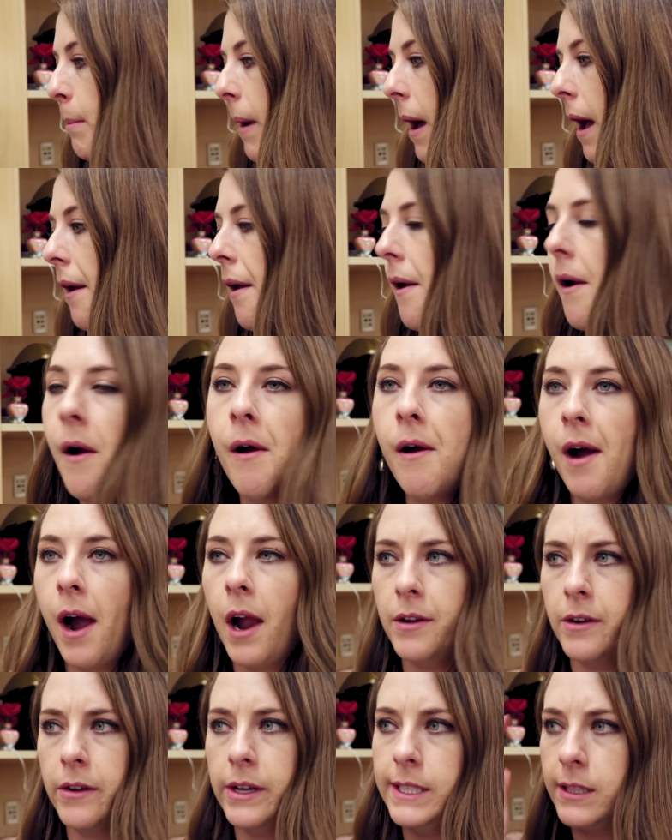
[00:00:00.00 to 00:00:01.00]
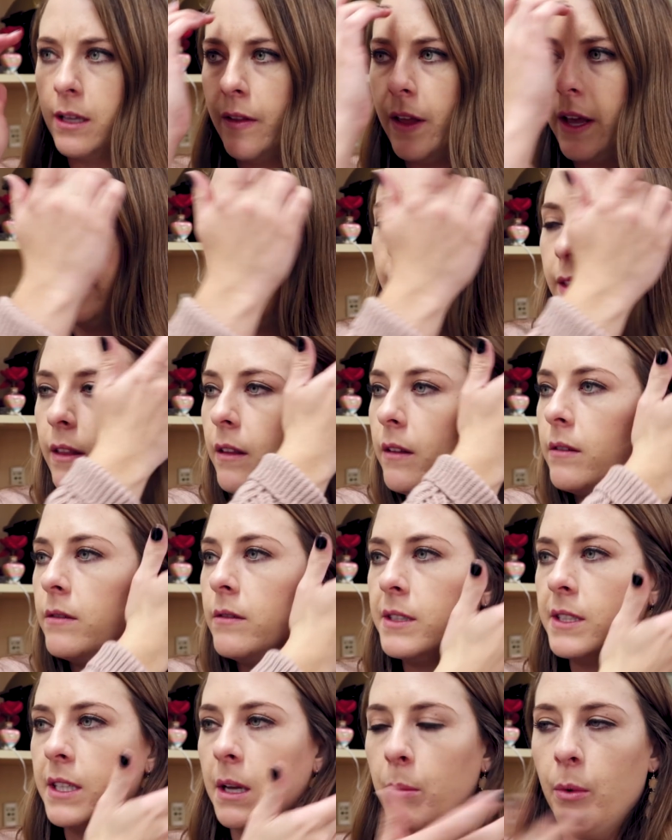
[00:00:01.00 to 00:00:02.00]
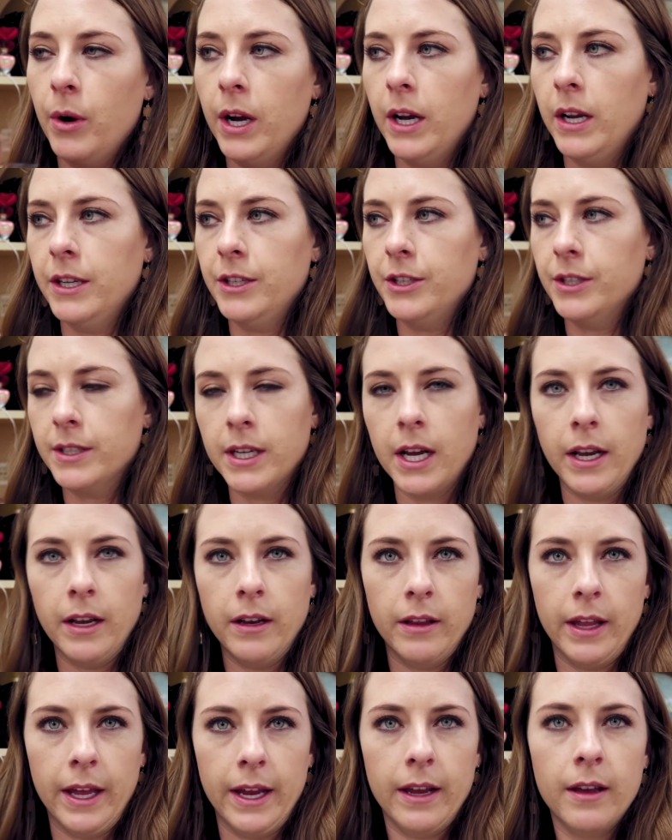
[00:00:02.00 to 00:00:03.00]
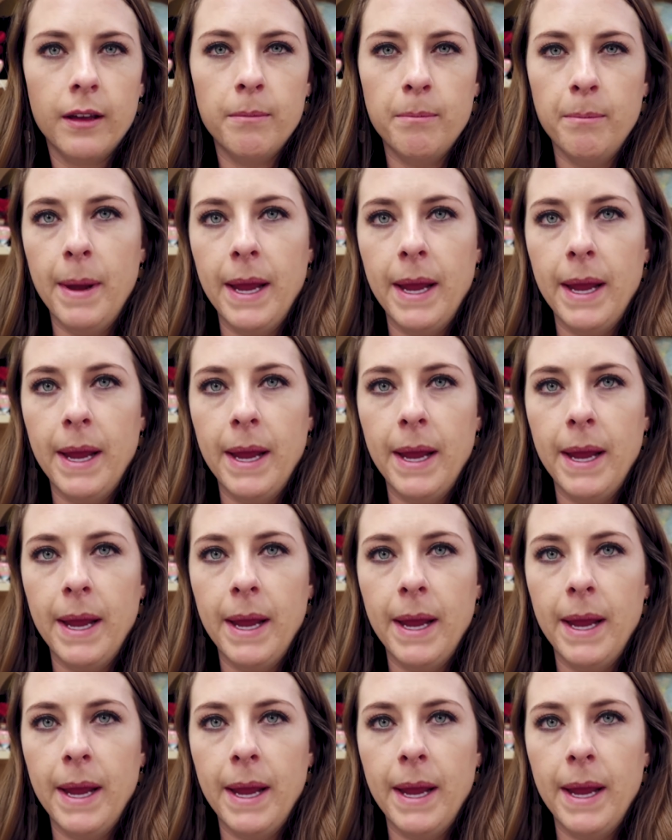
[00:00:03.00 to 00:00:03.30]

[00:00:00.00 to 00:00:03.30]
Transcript: But I don't know, I saw that in somewhere and it just kind of like